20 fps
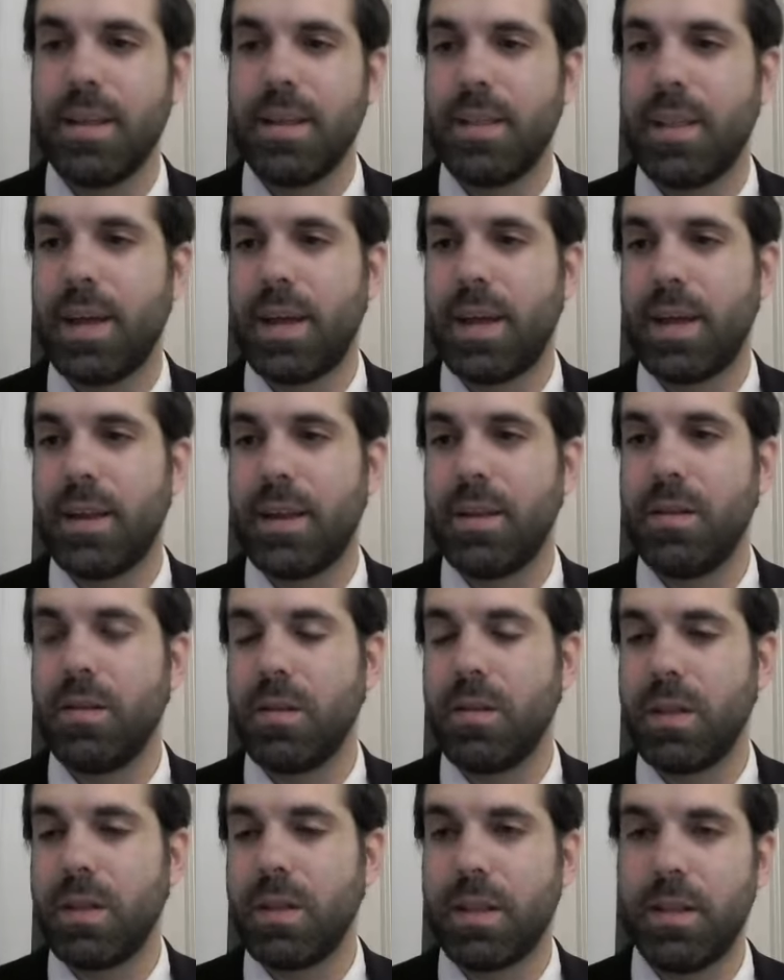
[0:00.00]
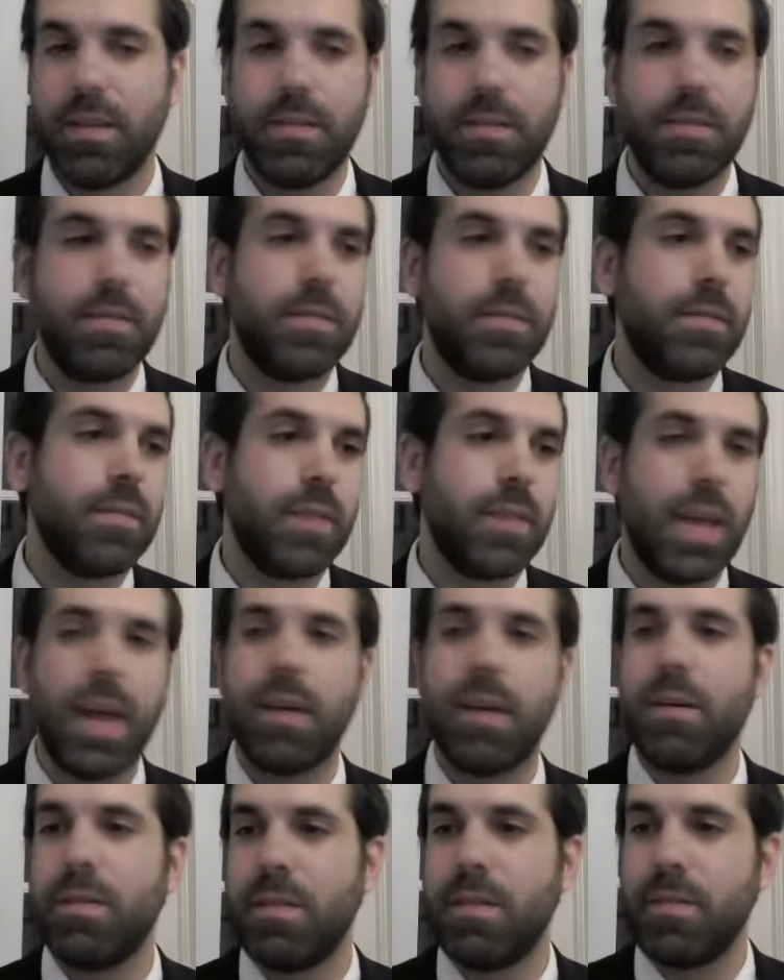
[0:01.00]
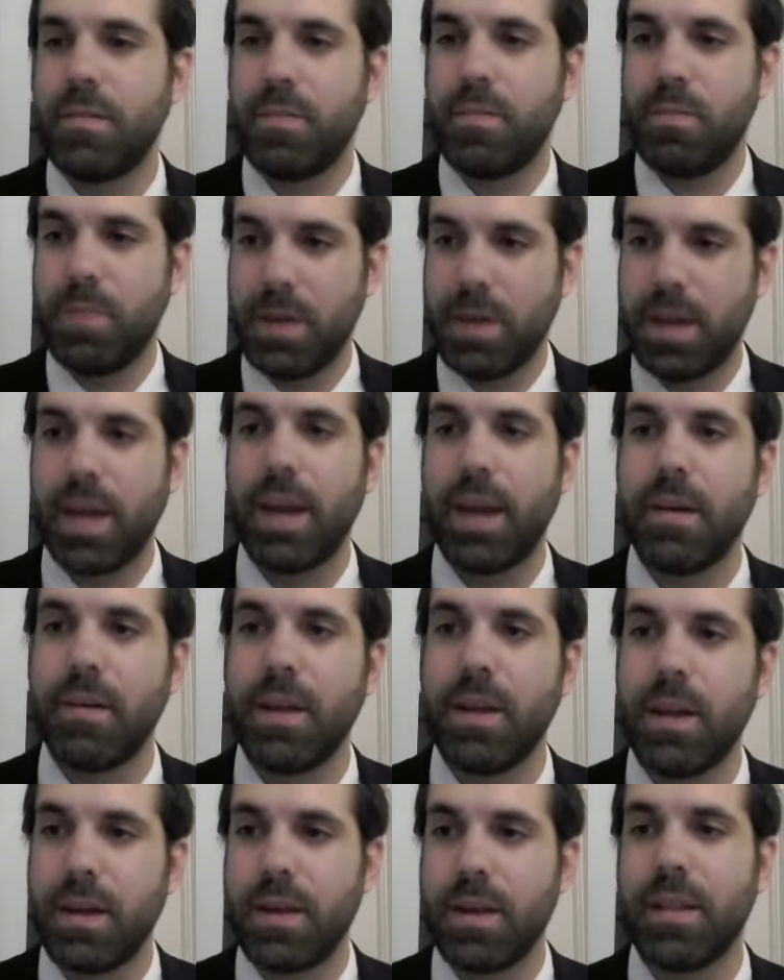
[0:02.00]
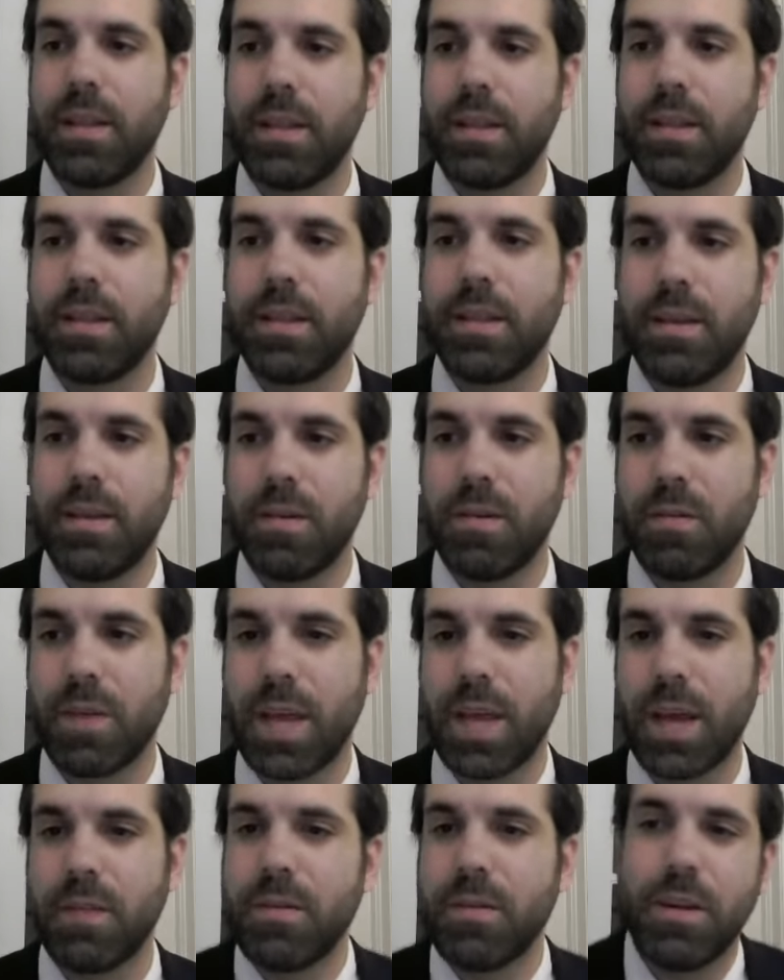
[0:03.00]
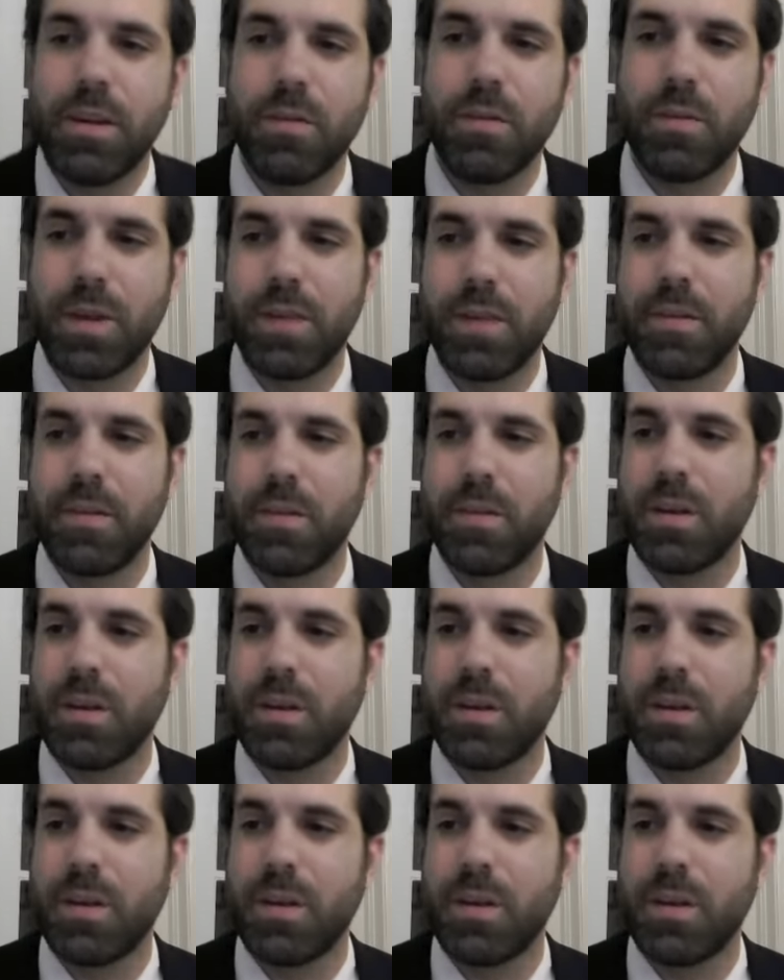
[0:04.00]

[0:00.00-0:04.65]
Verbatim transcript: that, you know, like this count, this big area and, you know, county or whatever you'd